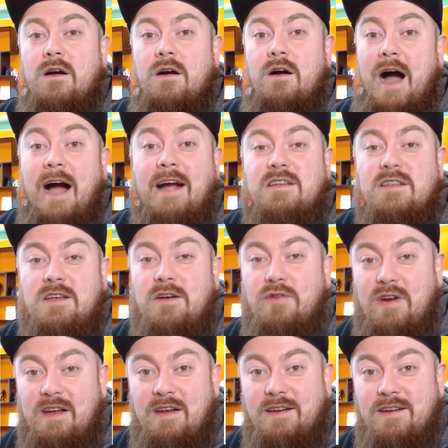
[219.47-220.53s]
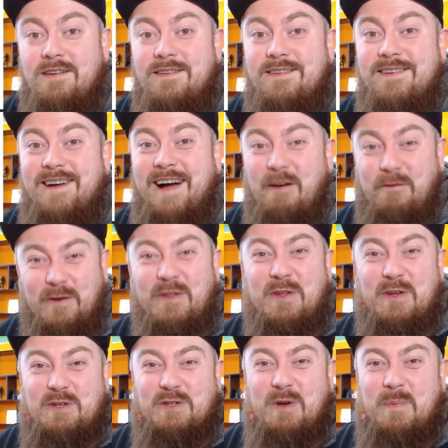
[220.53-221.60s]
I disagree. I feel
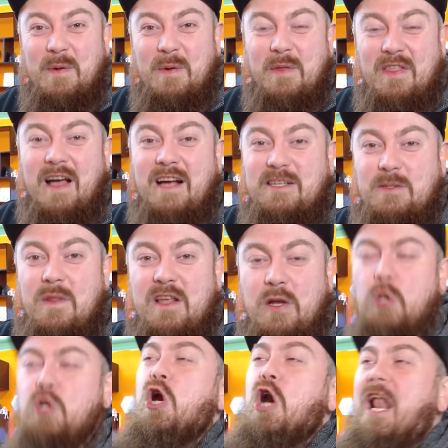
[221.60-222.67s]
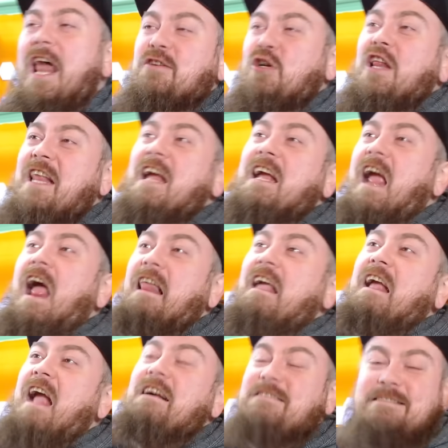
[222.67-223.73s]
that you should be, but that's when they go, you're literally
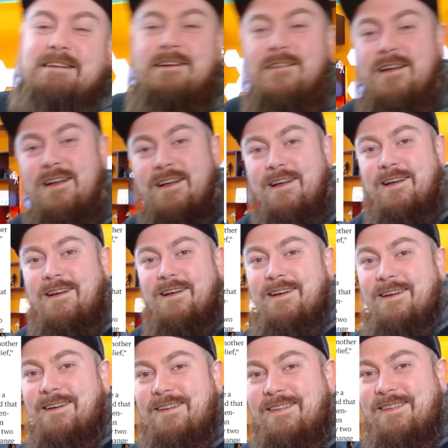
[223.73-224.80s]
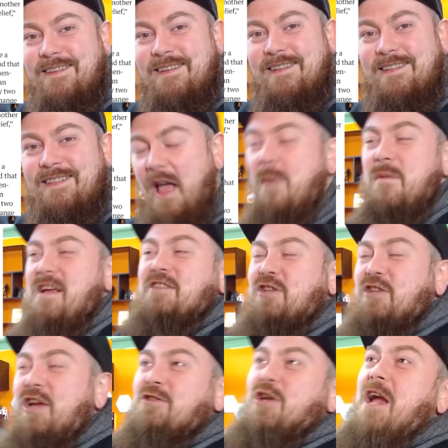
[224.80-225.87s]
killing us. Let me
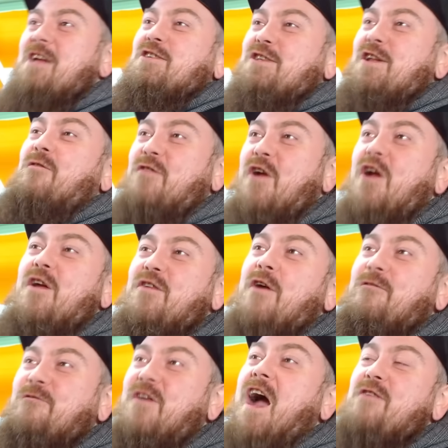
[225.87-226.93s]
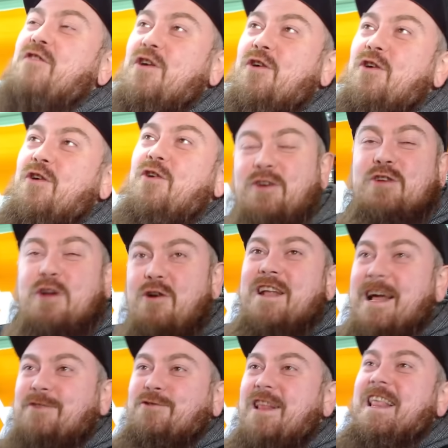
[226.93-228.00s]
change in front of your five-year-old or you're
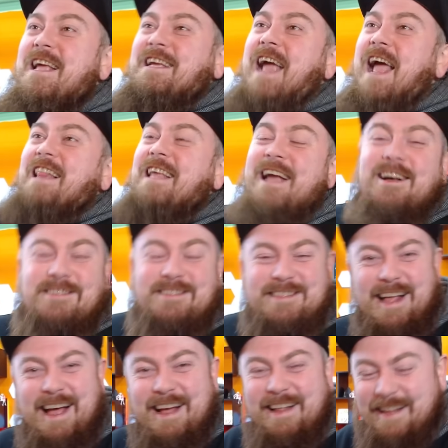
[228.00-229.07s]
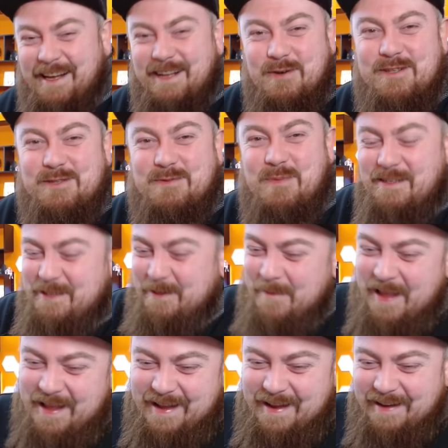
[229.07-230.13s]
literally killing us. Like those ones.
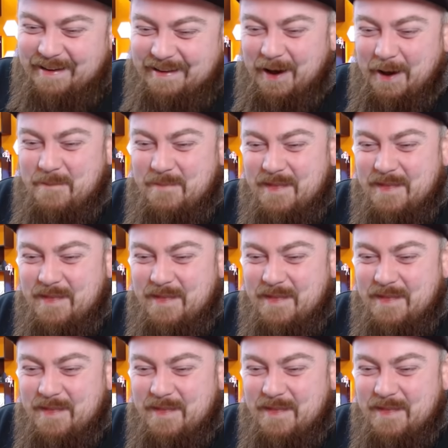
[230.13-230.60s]
Yeah.